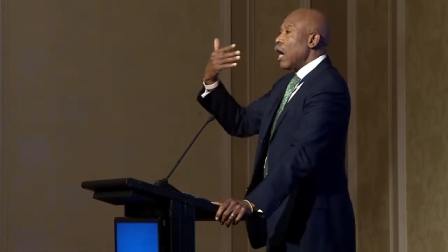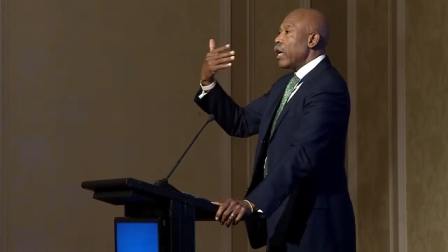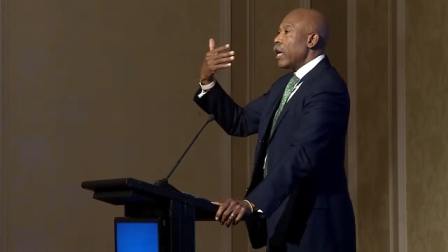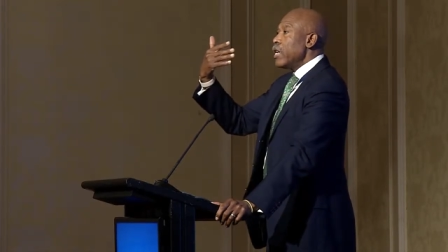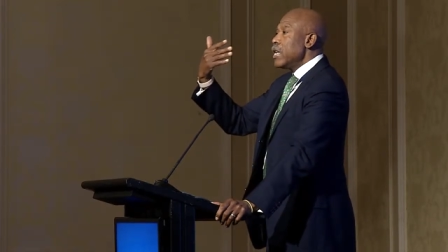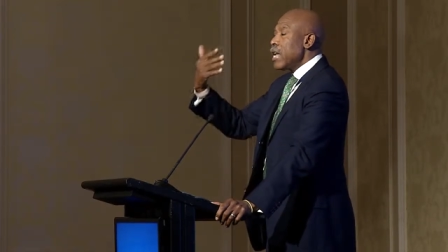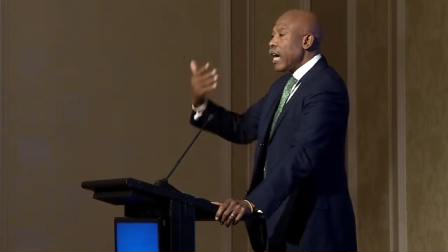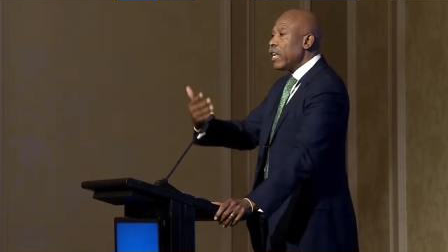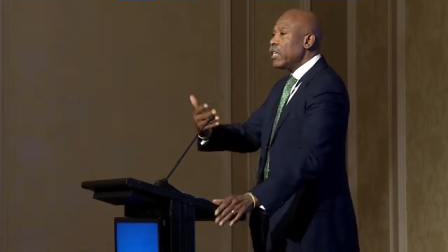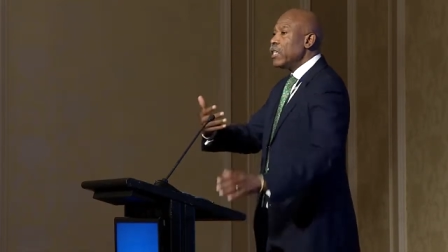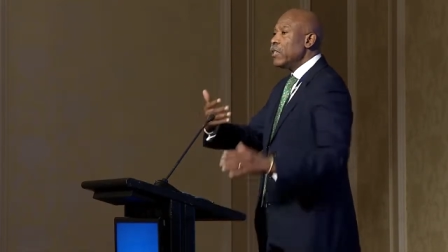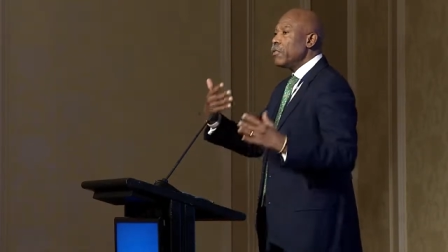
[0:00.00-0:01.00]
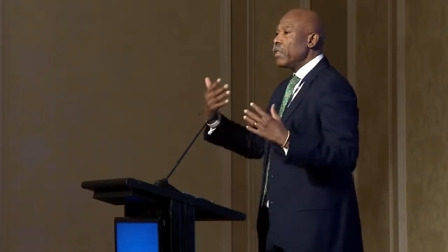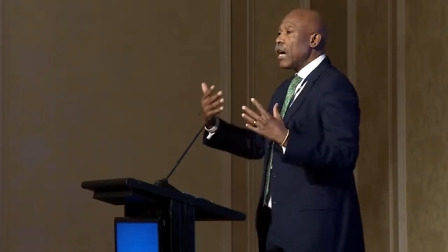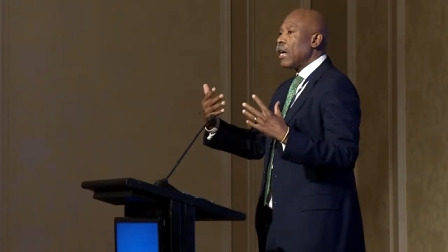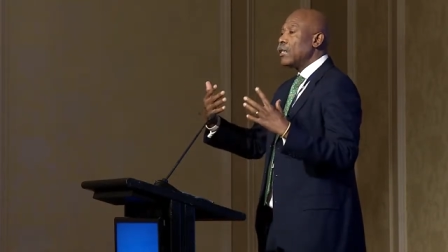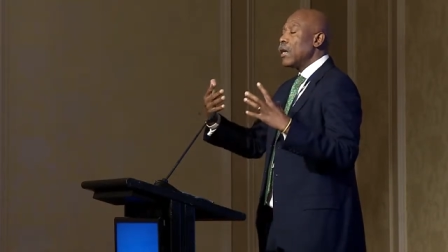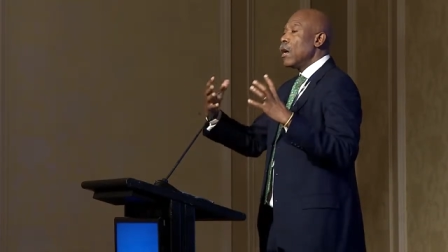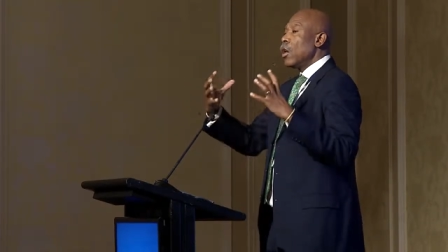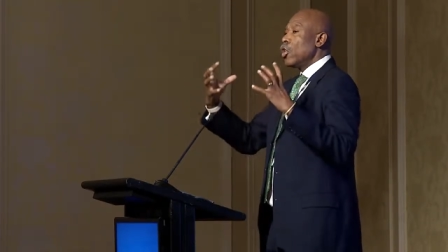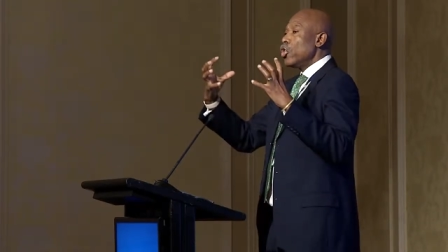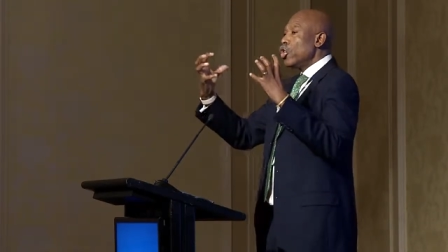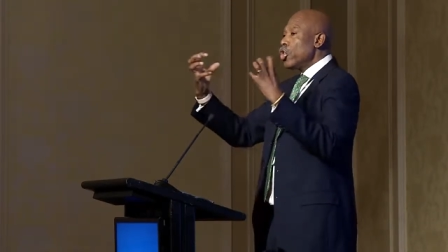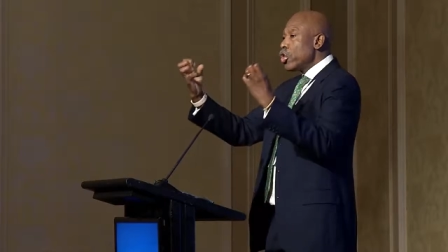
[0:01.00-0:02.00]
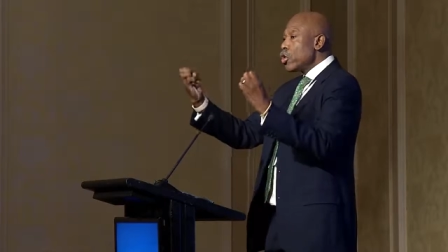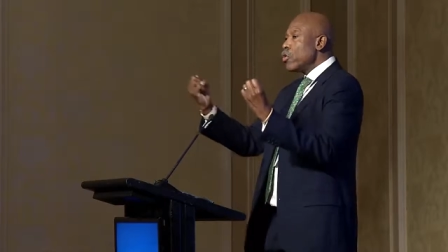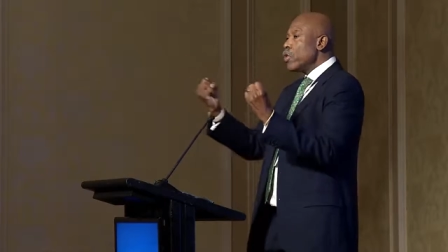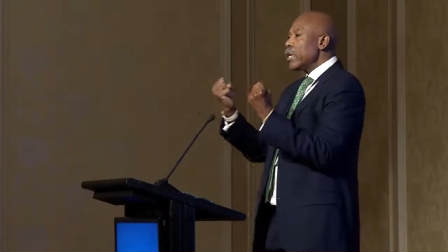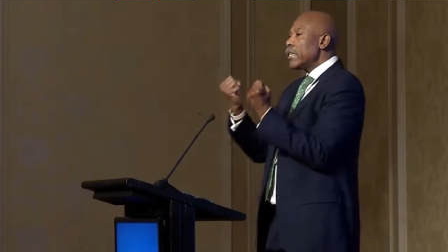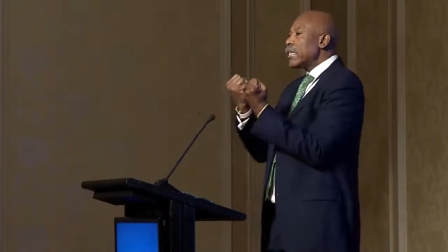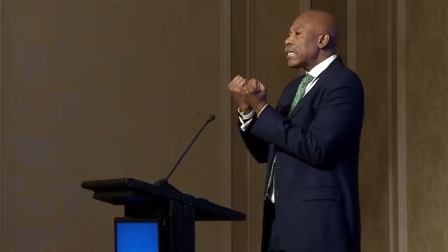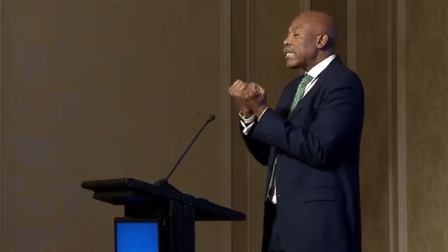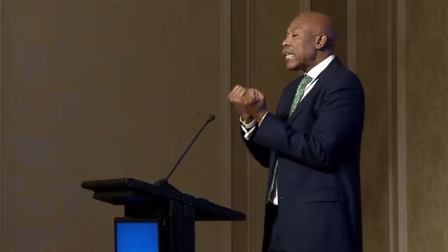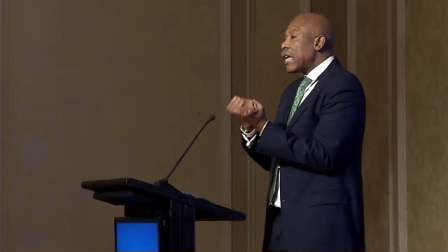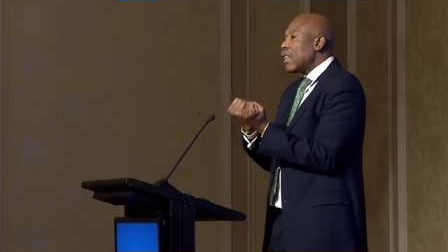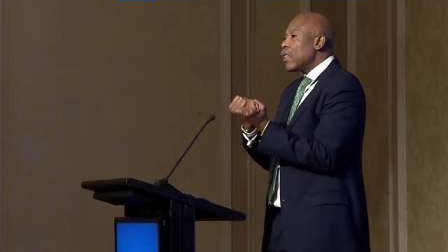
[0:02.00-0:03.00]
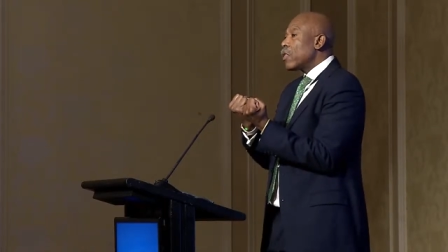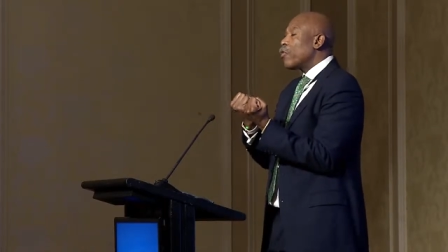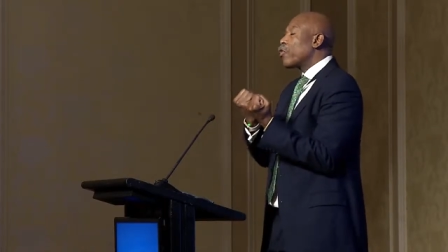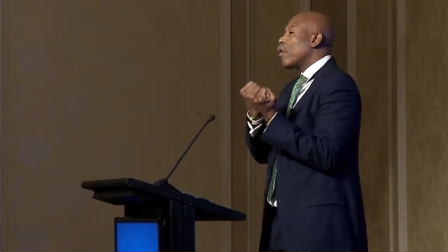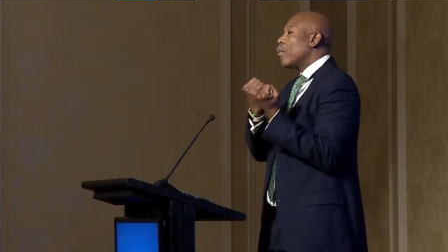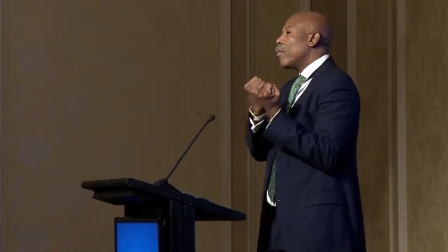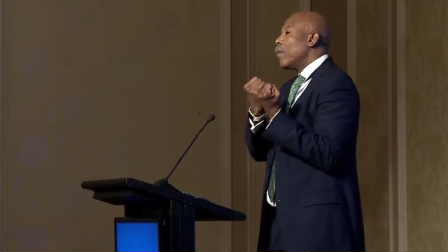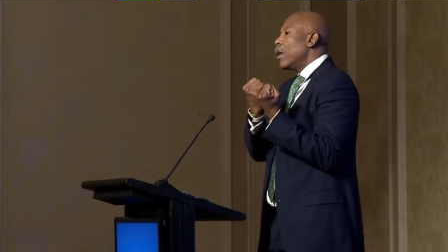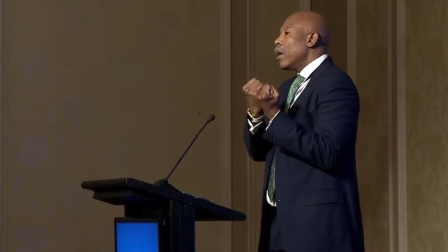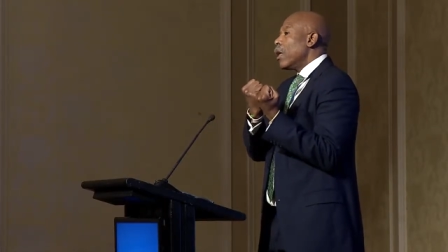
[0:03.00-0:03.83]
a narrative that drew its strength from